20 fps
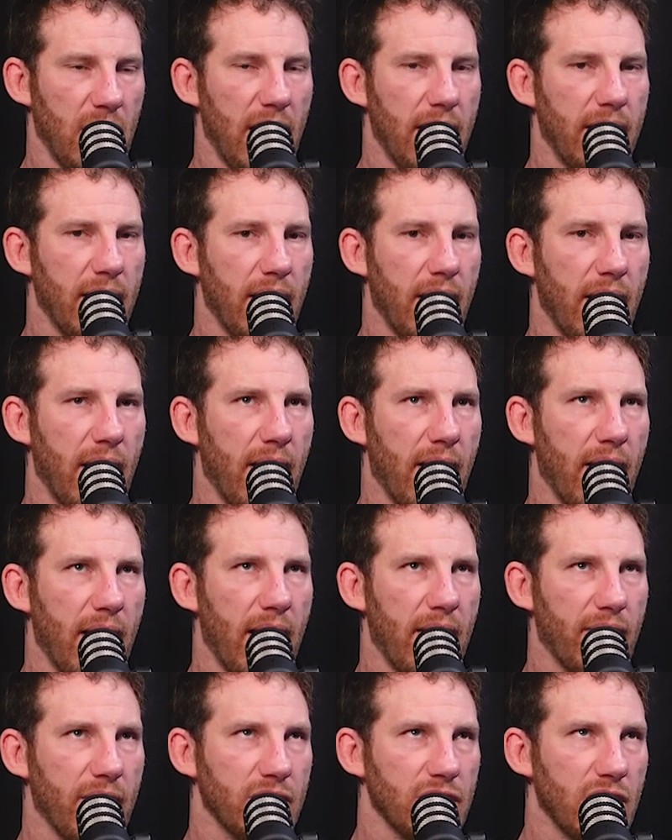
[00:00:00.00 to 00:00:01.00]
And uh,
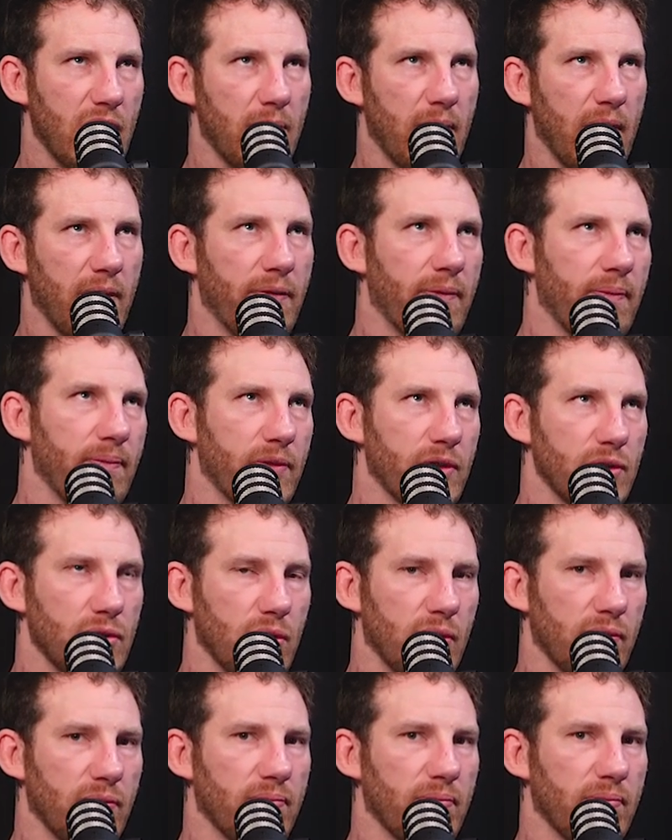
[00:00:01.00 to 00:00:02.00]
every time I've
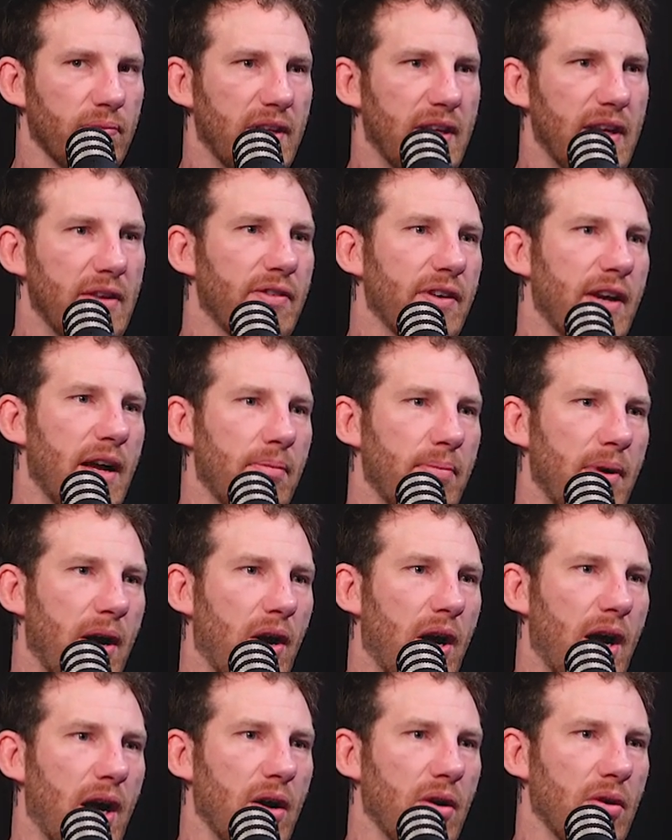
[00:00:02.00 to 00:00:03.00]
sort of given that
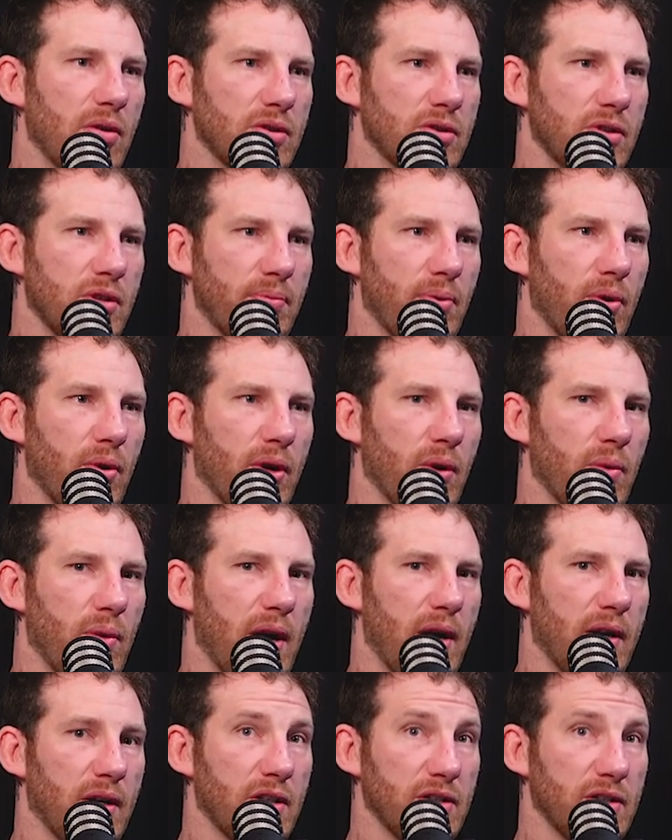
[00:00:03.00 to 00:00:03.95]
belt out to the point where,